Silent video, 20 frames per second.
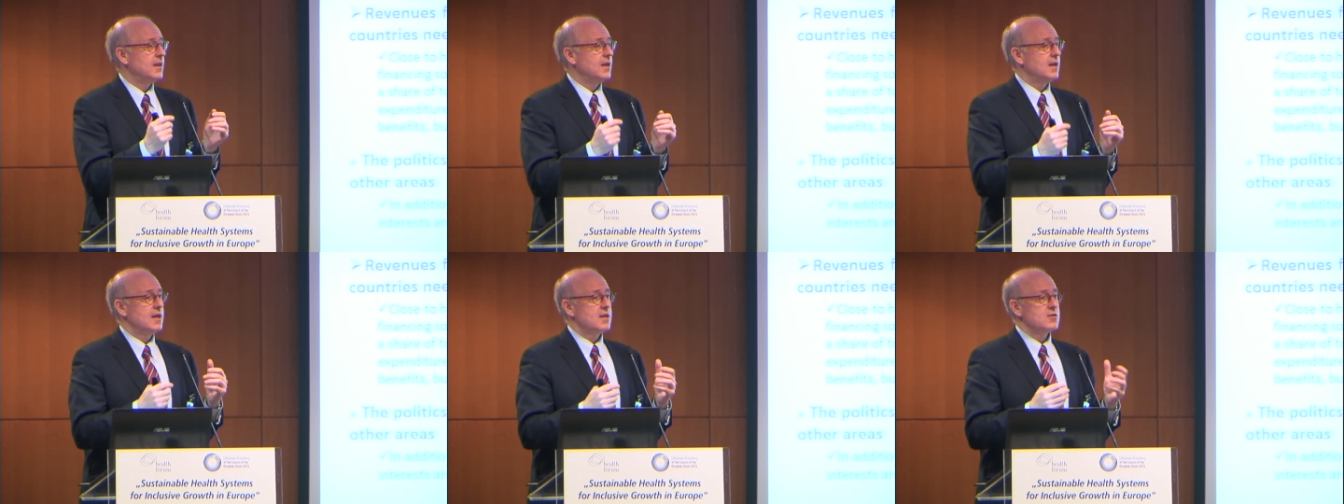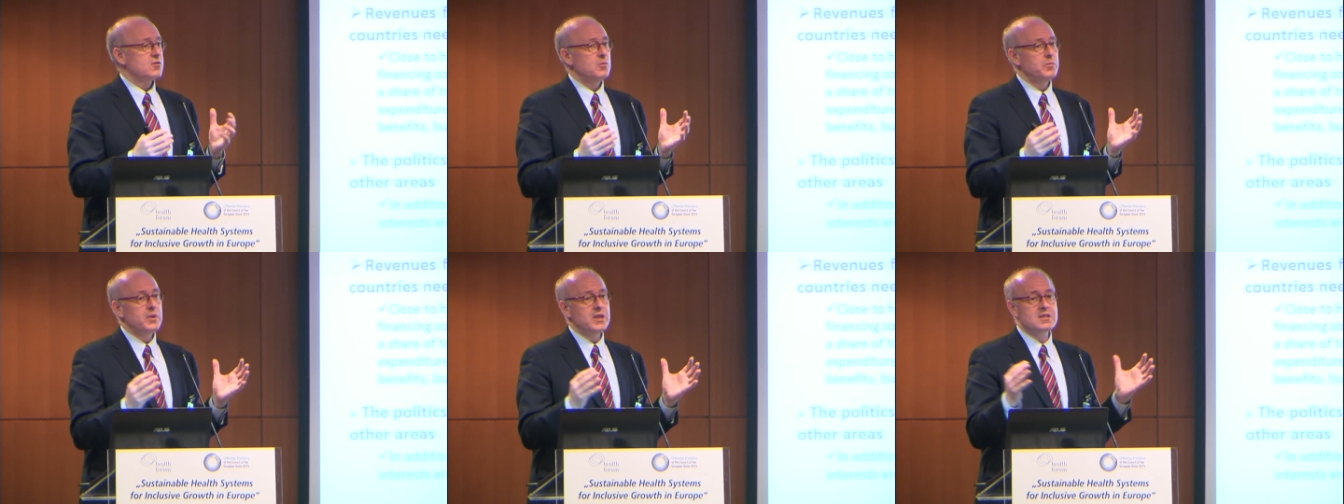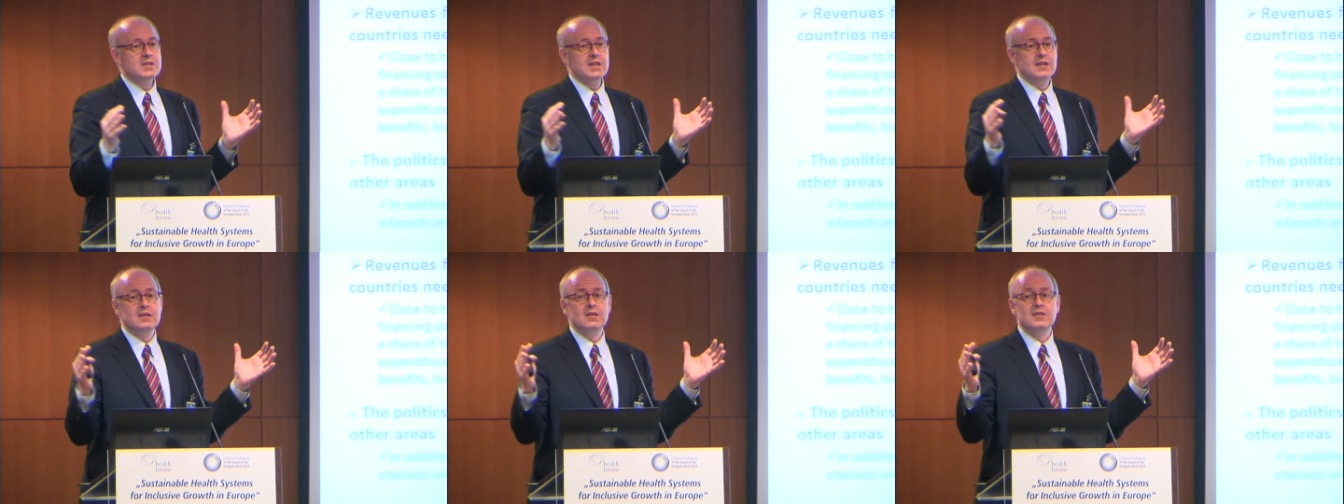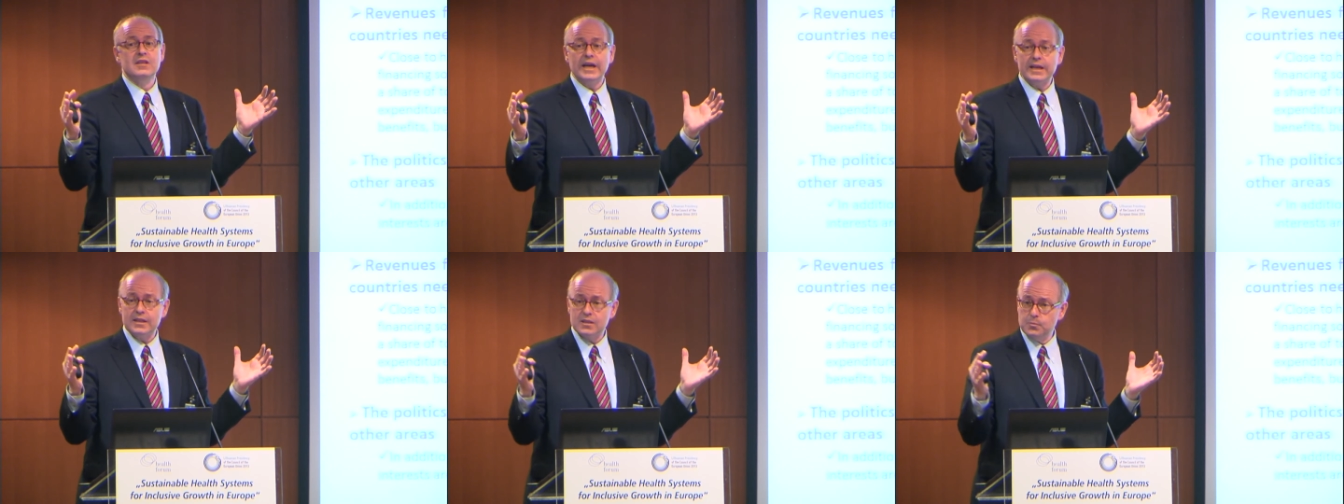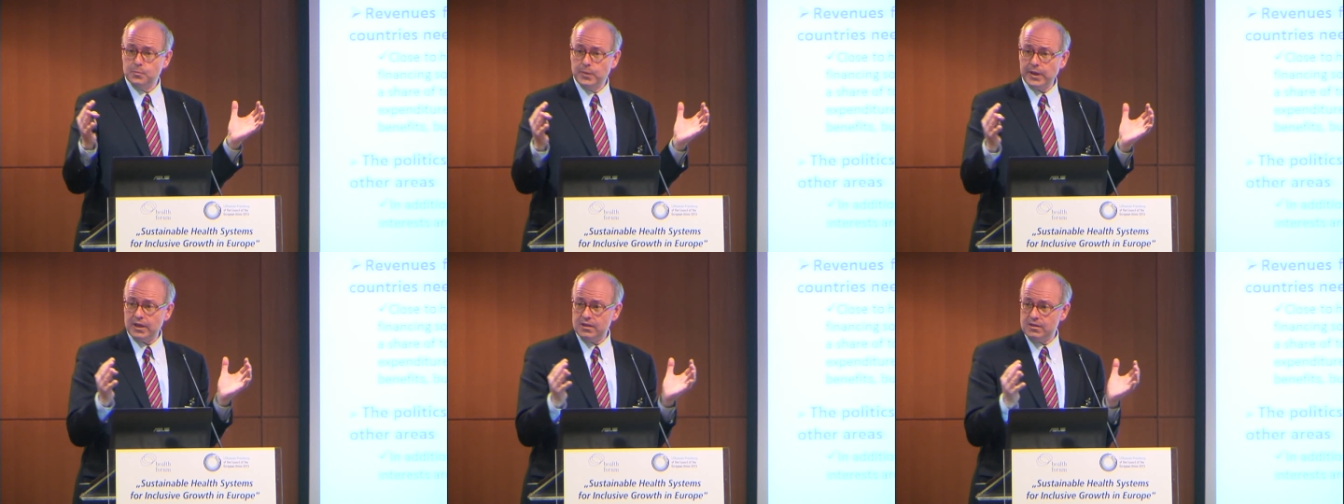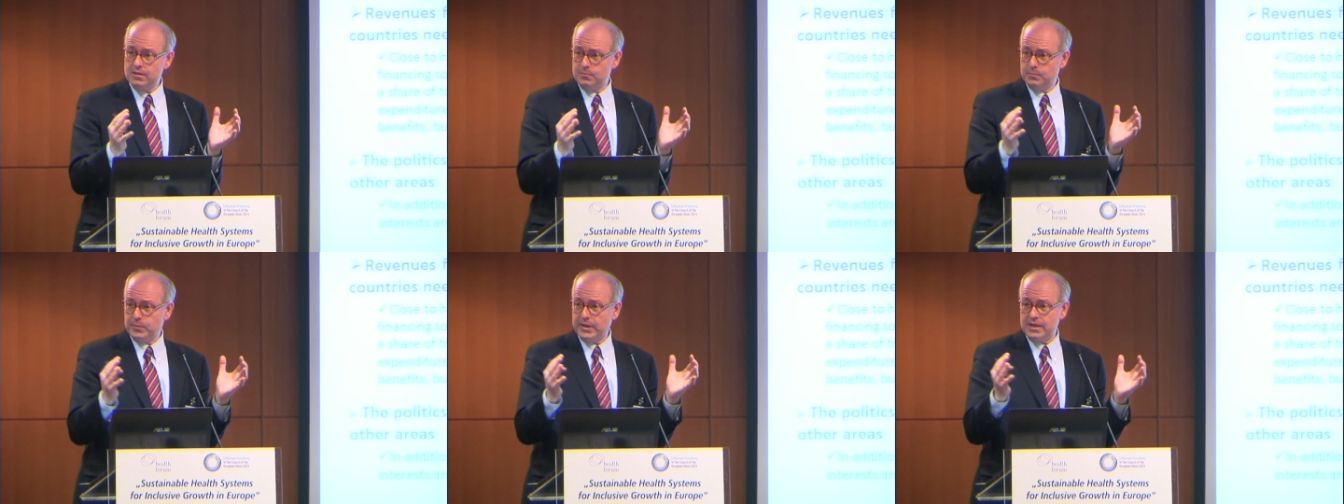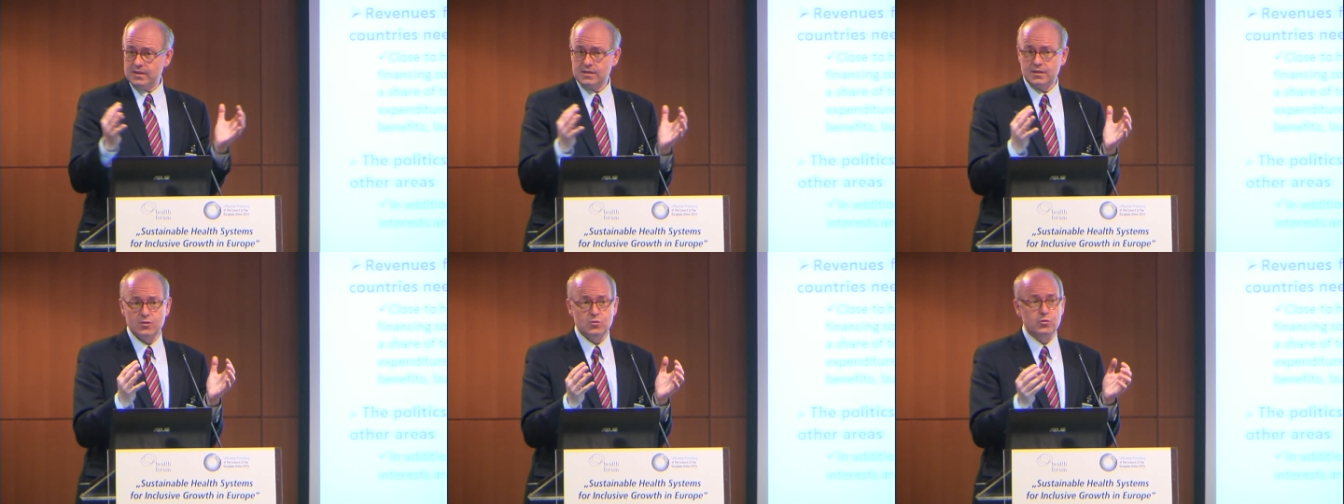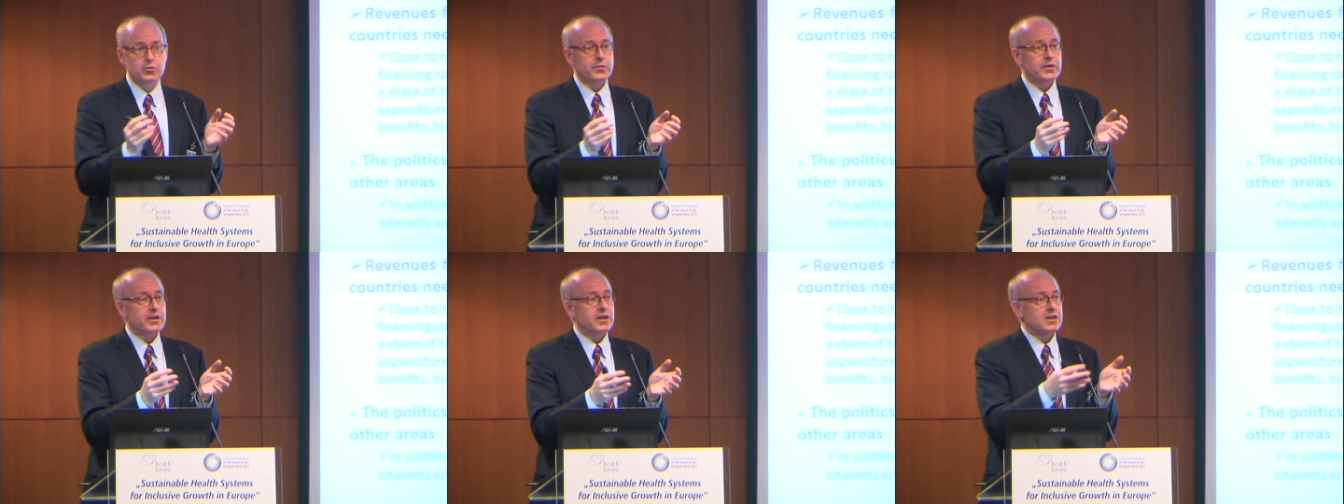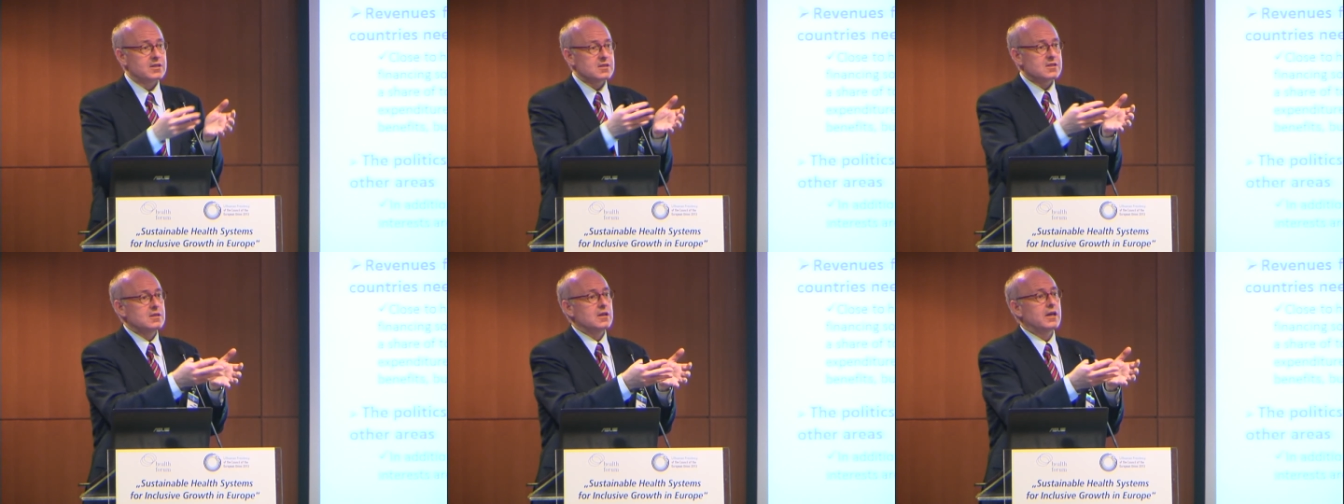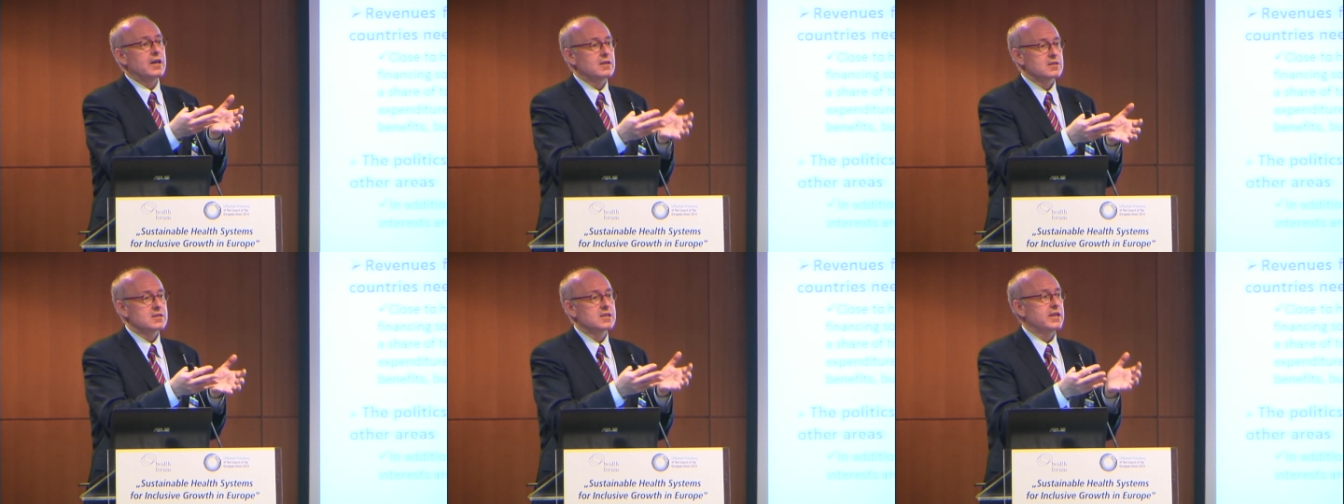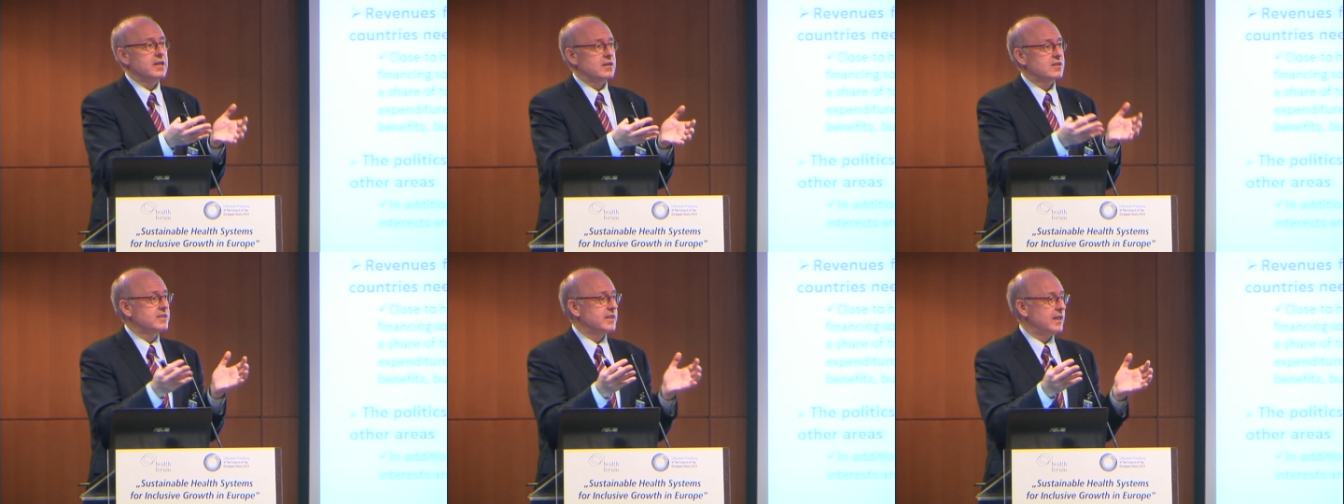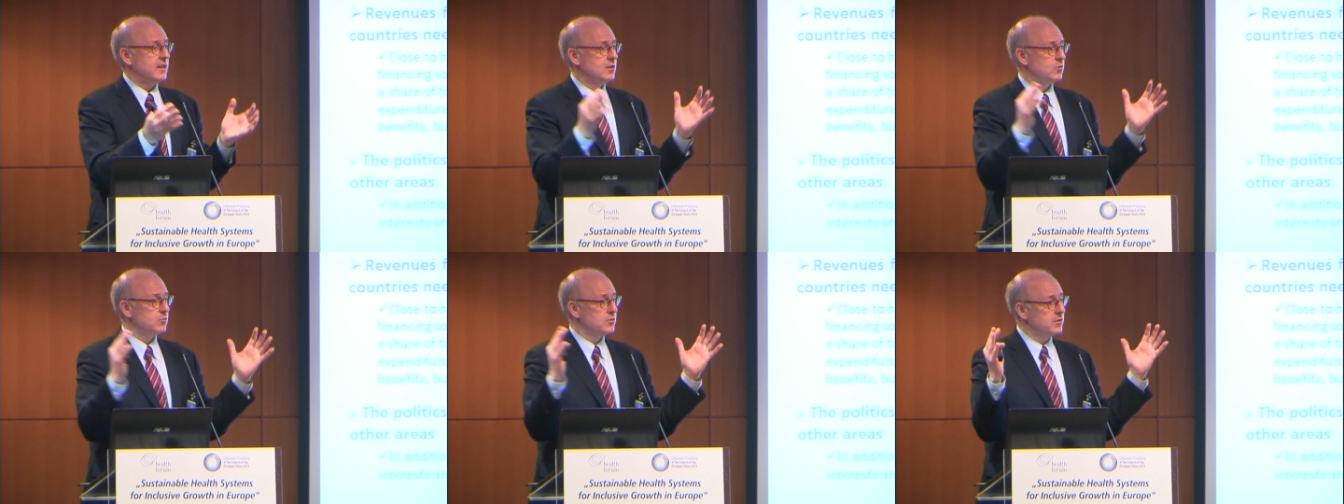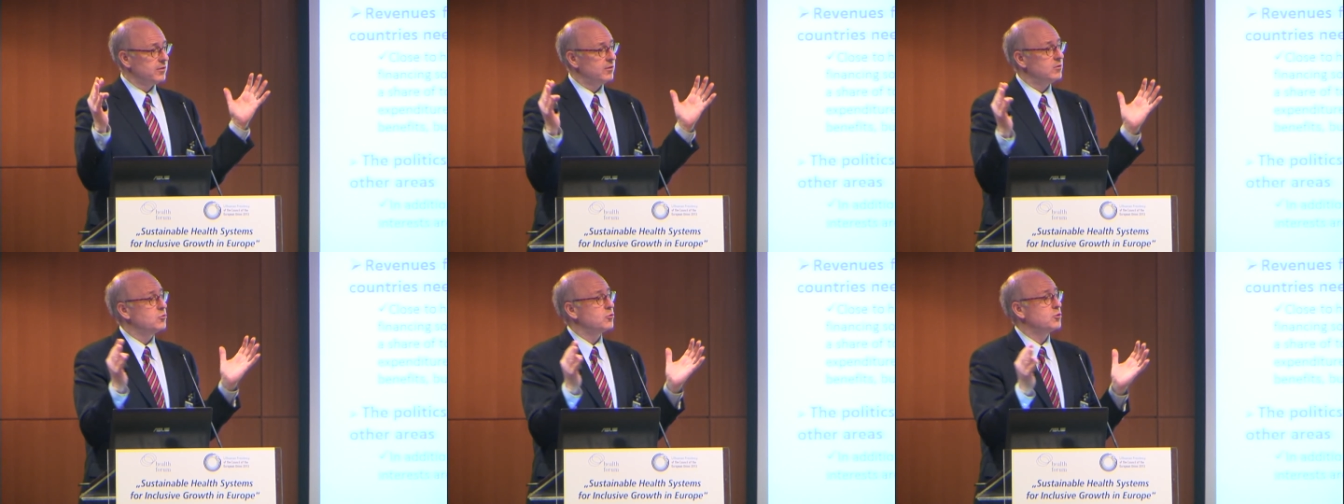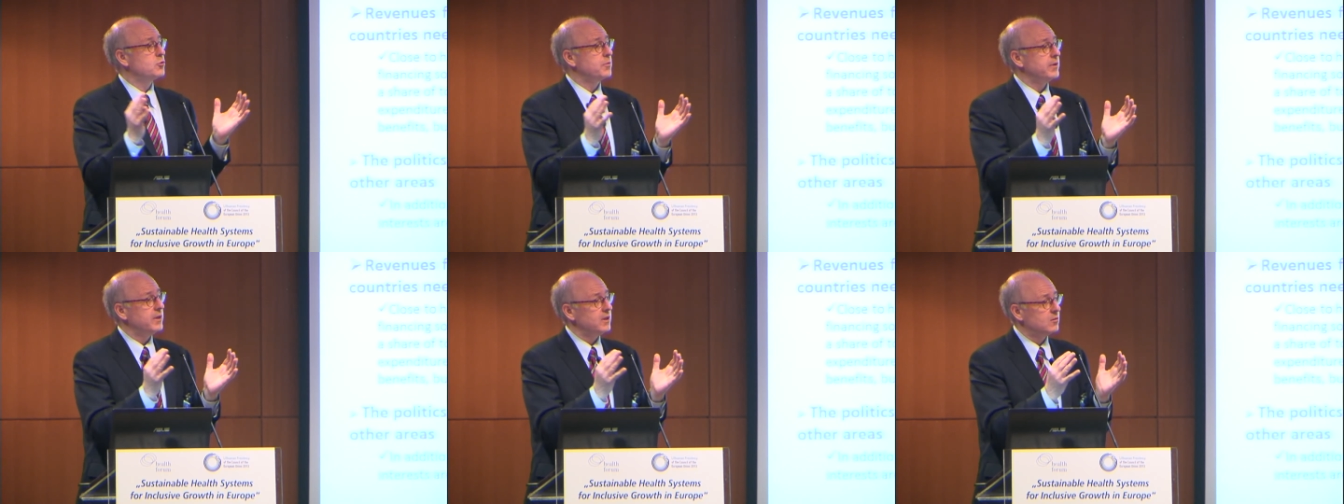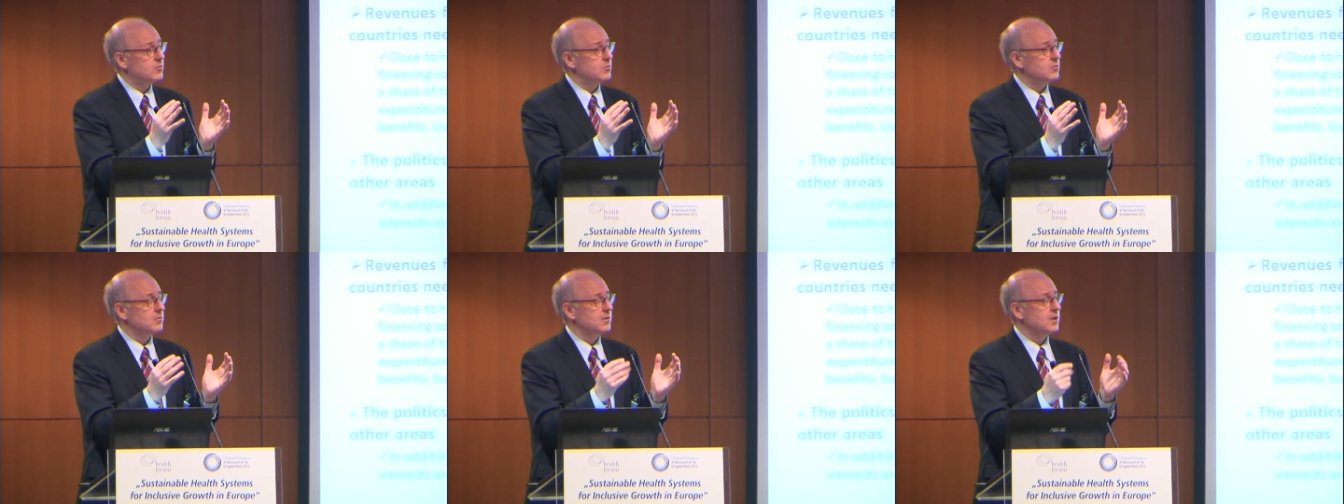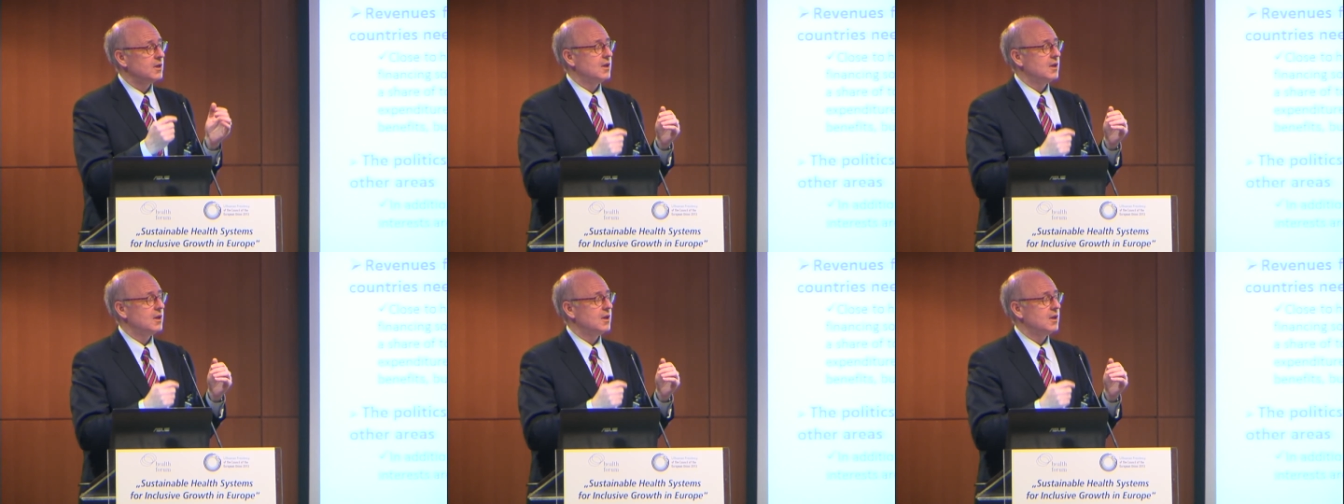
So it means that the tax basis to finance the healthcare sector is going to shrink too.